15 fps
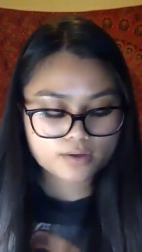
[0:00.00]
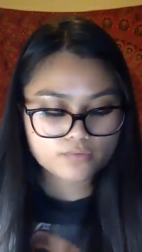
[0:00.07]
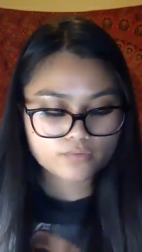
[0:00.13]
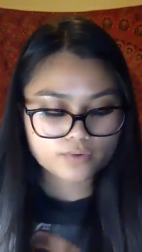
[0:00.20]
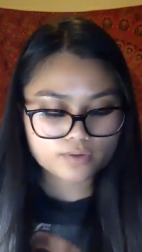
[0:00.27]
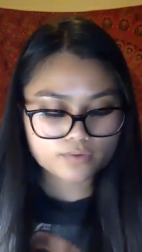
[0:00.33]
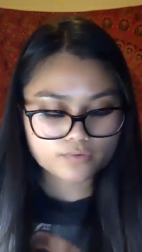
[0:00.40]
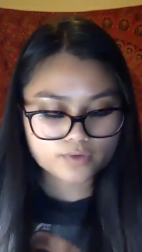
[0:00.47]

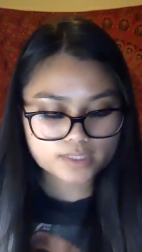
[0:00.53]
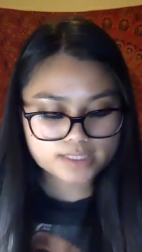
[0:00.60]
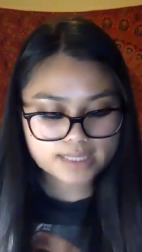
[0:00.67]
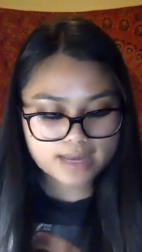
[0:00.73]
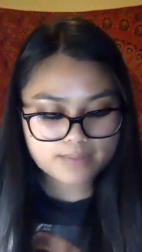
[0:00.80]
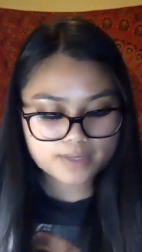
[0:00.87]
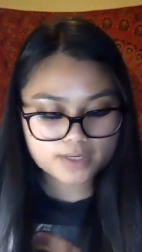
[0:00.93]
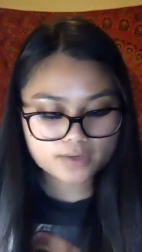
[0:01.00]
For the first
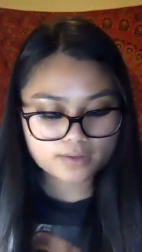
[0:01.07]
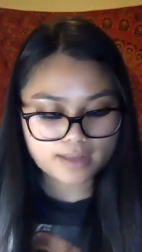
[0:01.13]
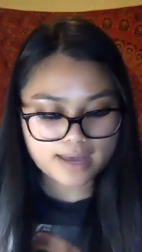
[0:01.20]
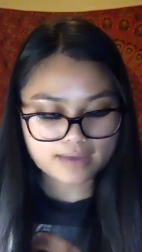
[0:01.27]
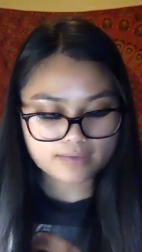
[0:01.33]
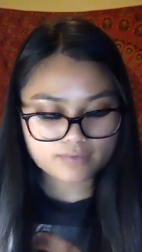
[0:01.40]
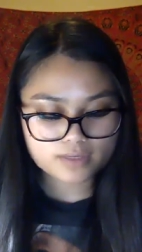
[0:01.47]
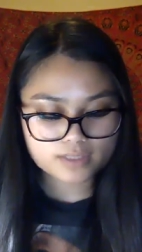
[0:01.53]
time in her
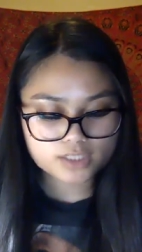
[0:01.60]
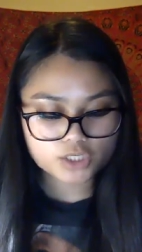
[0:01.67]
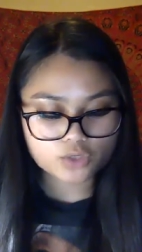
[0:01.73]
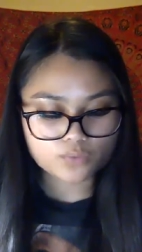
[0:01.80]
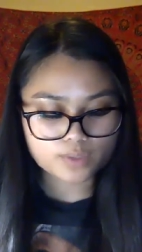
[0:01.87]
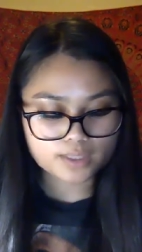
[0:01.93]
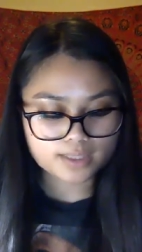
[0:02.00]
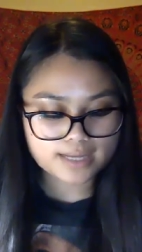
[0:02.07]
life, she
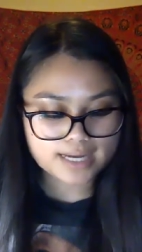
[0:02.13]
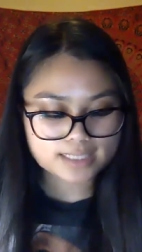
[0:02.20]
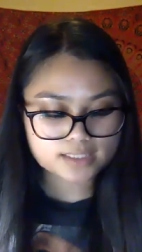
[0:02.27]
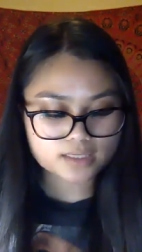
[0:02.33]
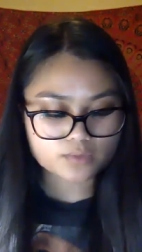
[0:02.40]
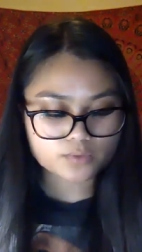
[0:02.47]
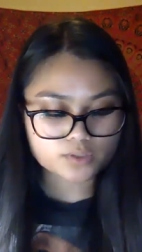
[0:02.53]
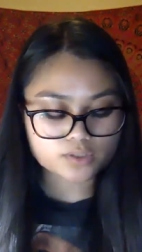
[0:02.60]
realized
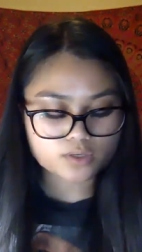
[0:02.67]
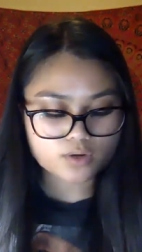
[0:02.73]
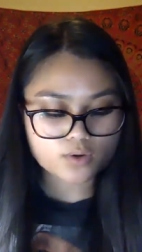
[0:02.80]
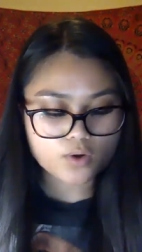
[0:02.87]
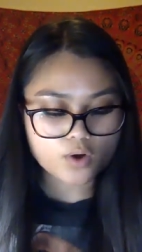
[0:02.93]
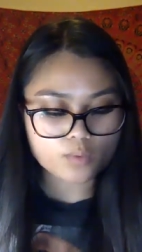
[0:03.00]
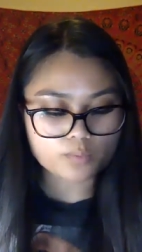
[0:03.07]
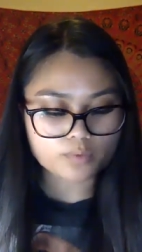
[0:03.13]
there was no
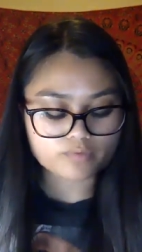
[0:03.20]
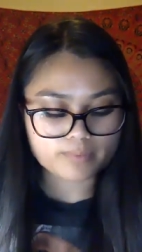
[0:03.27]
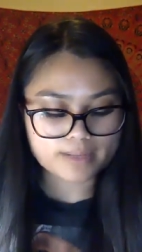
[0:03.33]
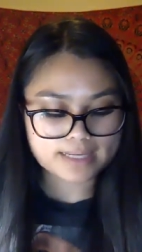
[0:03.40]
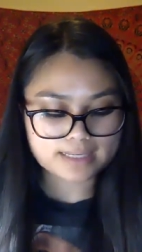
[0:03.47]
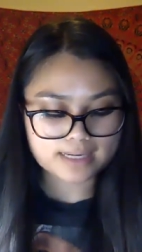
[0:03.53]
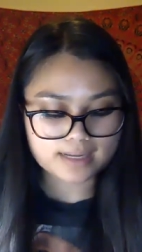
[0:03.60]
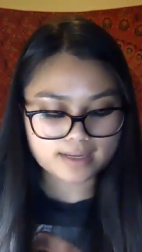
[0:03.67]
hope of
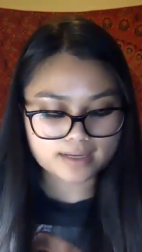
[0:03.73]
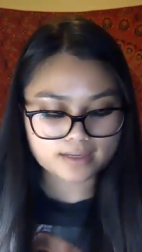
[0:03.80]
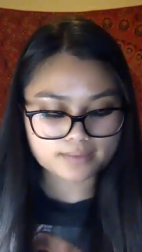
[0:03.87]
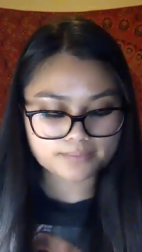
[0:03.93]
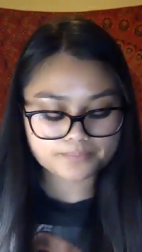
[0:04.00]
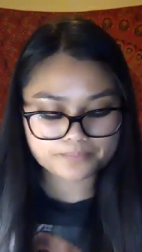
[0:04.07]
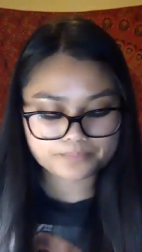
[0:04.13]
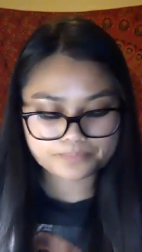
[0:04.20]
blending in.
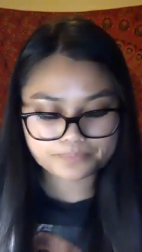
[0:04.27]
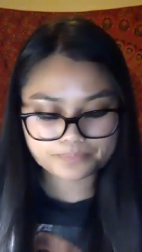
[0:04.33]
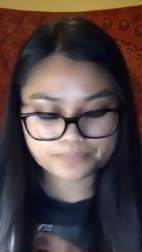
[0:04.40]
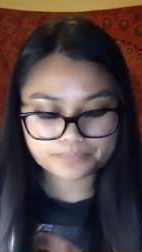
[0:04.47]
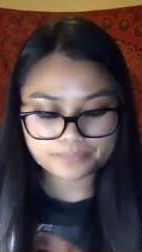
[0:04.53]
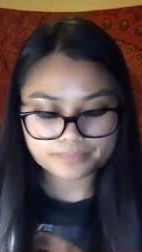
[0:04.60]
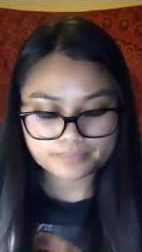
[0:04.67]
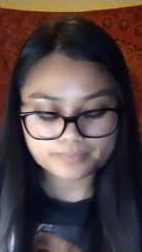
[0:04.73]

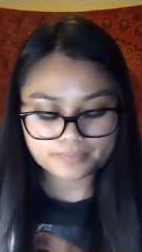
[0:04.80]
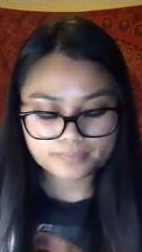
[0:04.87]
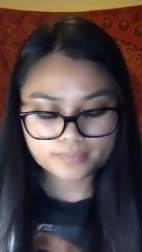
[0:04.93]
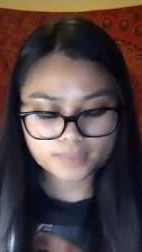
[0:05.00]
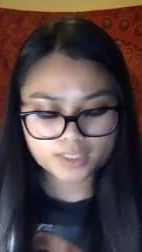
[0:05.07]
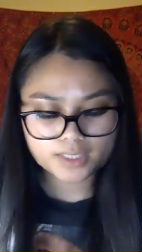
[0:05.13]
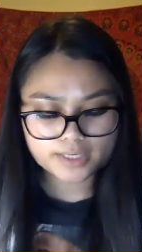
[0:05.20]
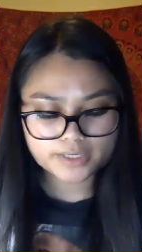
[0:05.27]

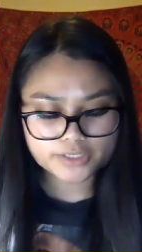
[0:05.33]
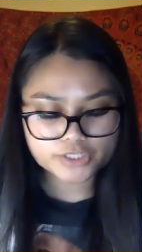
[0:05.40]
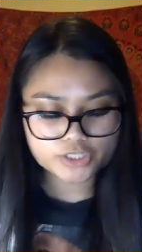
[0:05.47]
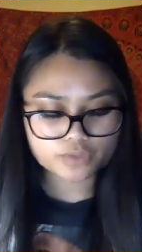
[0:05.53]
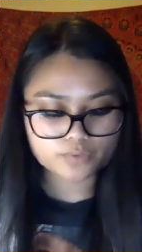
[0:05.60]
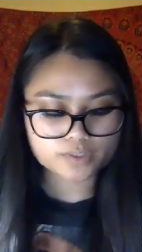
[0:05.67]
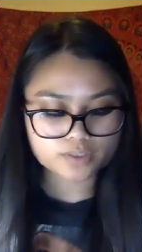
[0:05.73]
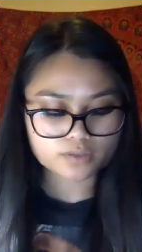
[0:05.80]
Here
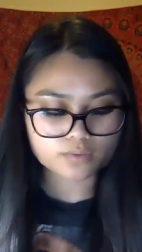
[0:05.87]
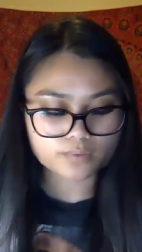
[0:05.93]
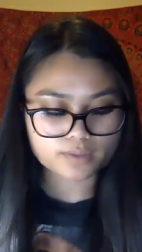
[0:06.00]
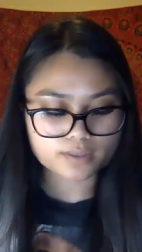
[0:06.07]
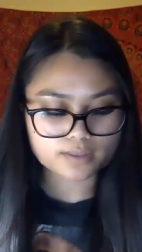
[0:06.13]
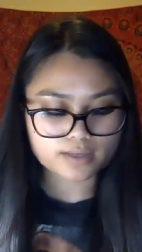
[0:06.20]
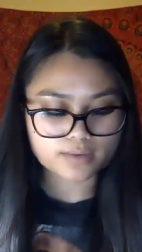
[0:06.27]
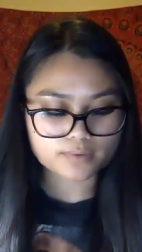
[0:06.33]
she was the
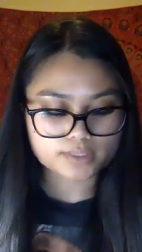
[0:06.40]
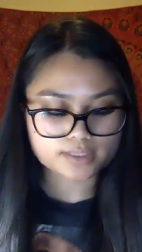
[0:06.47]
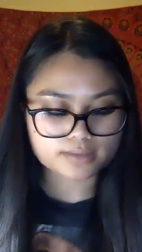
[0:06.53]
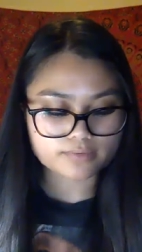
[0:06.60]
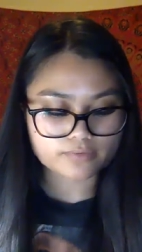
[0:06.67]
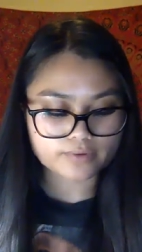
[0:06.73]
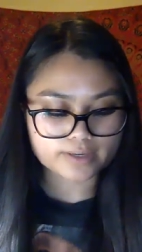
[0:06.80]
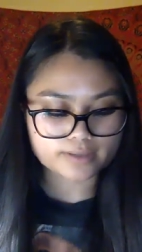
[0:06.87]
one that was
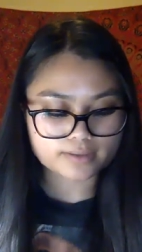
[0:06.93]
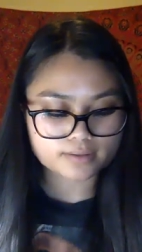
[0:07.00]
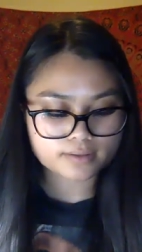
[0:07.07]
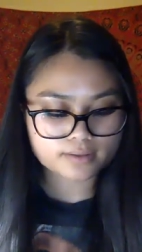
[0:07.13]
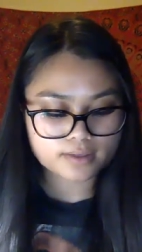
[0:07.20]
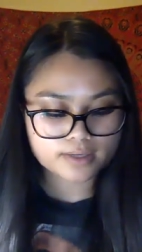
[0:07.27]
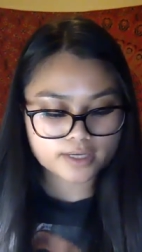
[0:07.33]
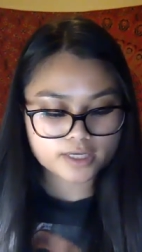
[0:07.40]
different.
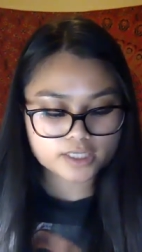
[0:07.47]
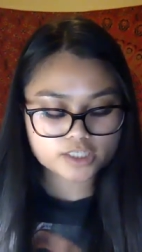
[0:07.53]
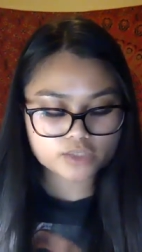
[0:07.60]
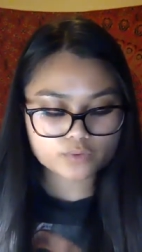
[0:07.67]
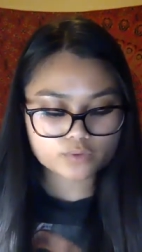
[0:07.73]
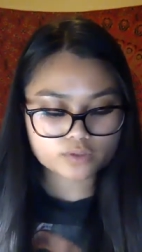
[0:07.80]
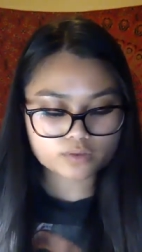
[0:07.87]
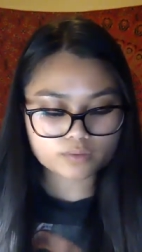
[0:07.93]
She
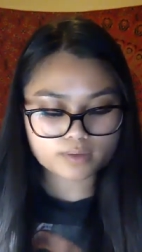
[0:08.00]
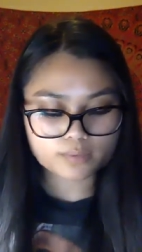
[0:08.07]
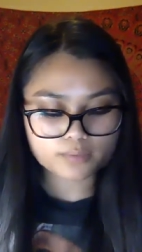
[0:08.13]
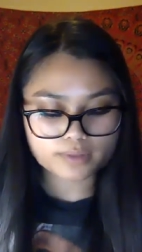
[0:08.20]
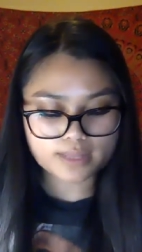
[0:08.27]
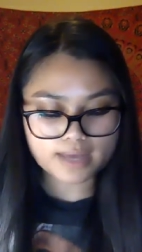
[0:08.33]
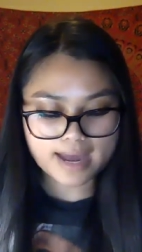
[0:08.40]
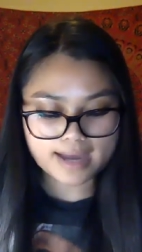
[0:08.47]
was the one
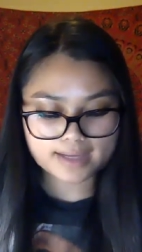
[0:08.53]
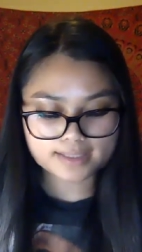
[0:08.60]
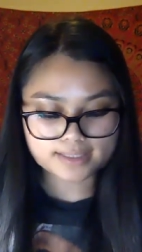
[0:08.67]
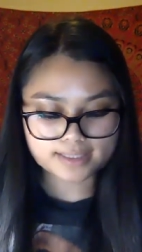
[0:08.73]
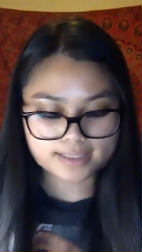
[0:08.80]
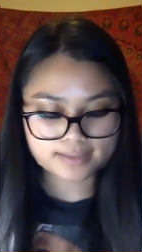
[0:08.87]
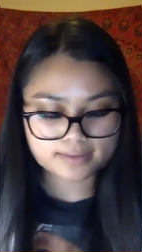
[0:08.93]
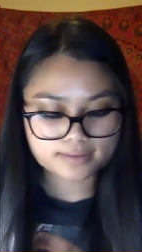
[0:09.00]
with the
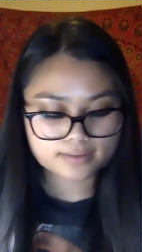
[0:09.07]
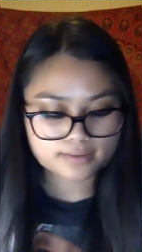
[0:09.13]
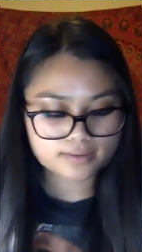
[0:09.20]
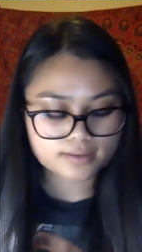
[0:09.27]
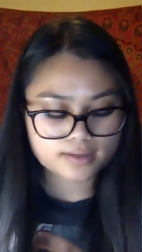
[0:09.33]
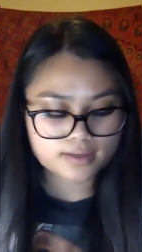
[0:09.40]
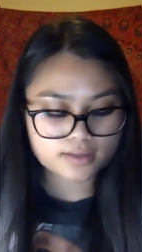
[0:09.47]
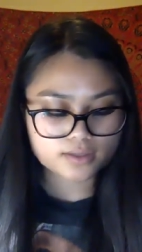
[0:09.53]
accent,
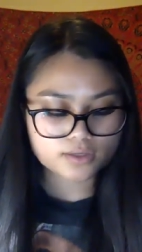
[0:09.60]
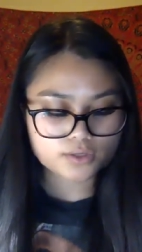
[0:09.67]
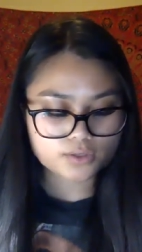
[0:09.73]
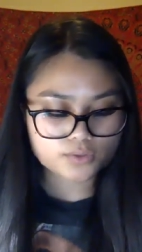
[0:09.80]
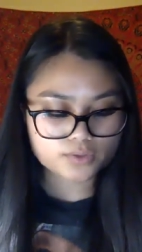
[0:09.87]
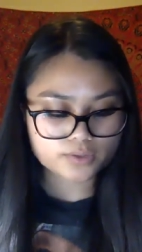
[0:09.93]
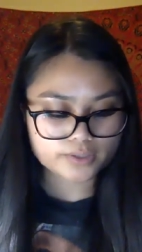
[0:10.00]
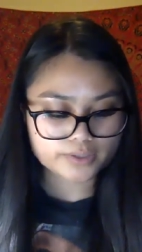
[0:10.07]
the new
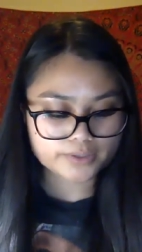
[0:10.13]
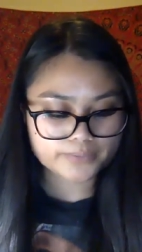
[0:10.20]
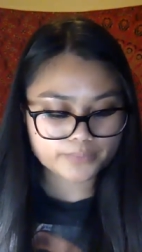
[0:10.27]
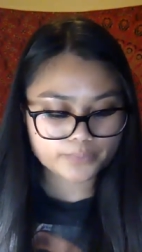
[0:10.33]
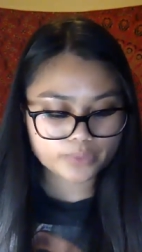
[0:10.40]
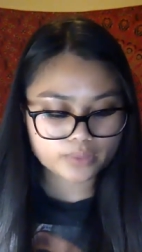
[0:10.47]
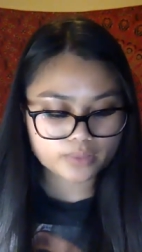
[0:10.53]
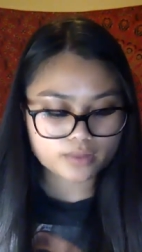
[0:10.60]
girl,
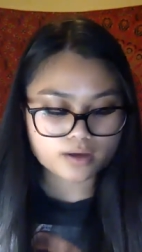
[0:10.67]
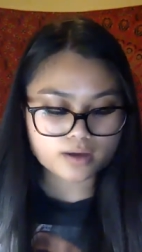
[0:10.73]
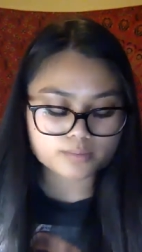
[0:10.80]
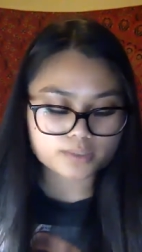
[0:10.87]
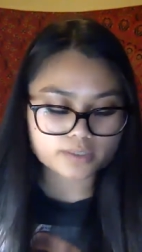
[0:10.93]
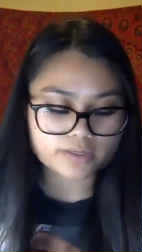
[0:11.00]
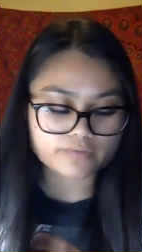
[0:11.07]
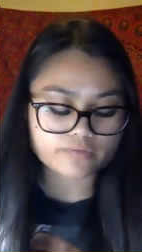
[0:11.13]
the
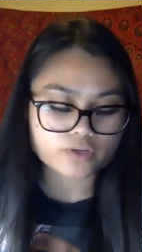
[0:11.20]
object of